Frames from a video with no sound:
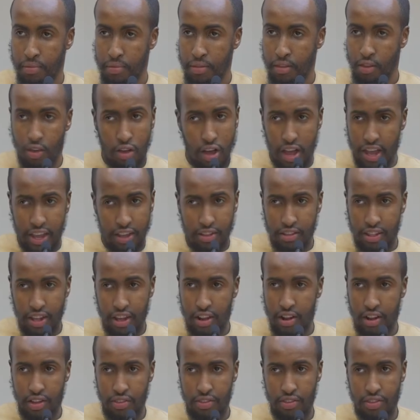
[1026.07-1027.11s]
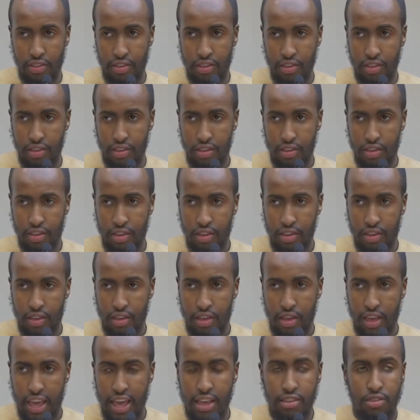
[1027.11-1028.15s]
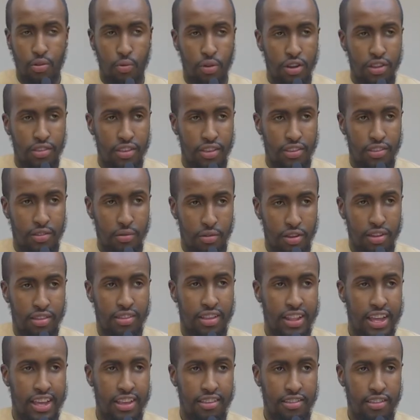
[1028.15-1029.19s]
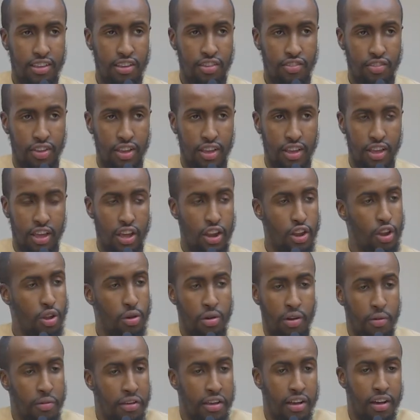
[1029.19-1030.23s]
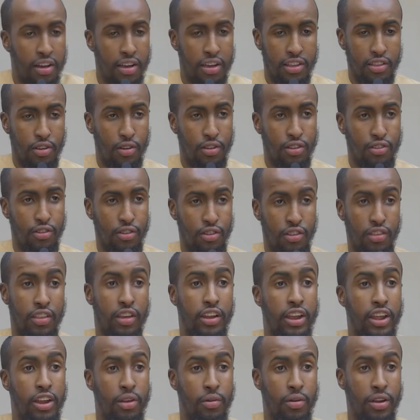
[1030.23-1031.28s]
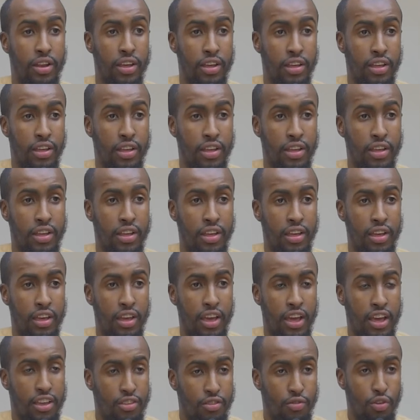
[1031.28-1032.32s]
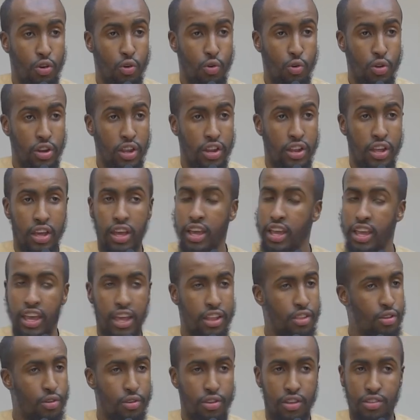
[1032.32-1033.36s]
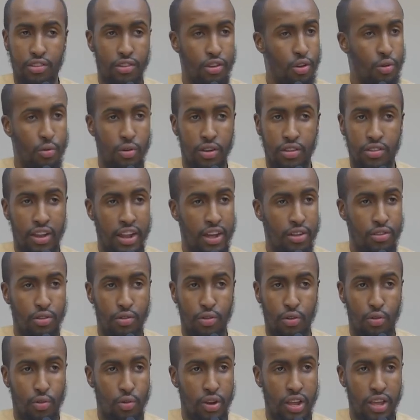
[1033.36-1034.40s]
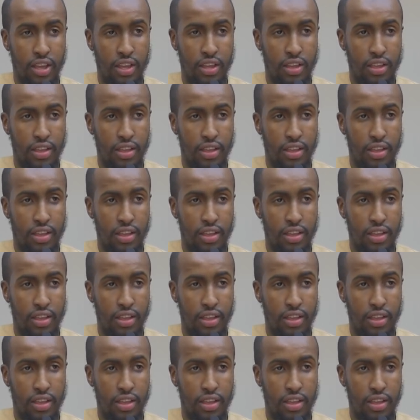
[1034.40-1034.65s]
You can't get to that class. And eh, so what is it, what is it that he's teaching? No, oh, we can't, he told us not to tell anyone. And eh, it's recorded. Yeah, he told us no one is allowed to record it.